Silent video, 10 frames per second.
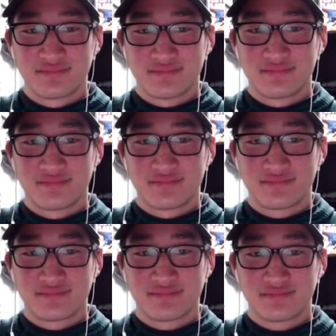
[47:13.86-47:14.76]

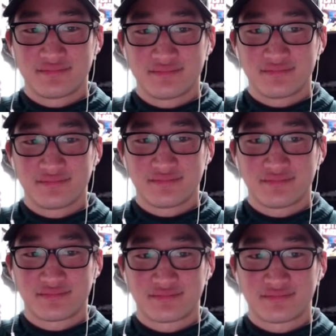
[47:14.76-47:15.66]

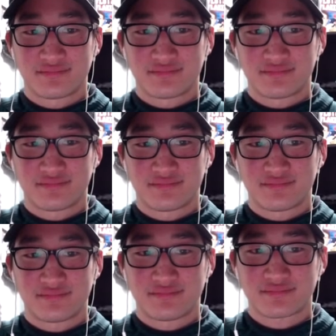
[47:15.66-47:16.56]

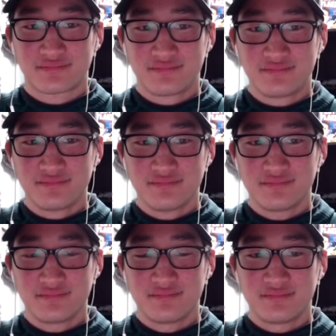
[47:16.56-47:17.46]

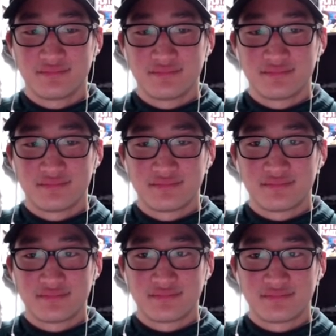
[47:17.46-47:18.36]

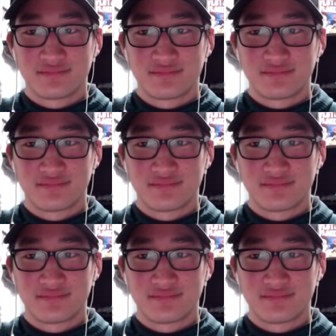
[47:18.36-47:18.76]
The person shown says nothing.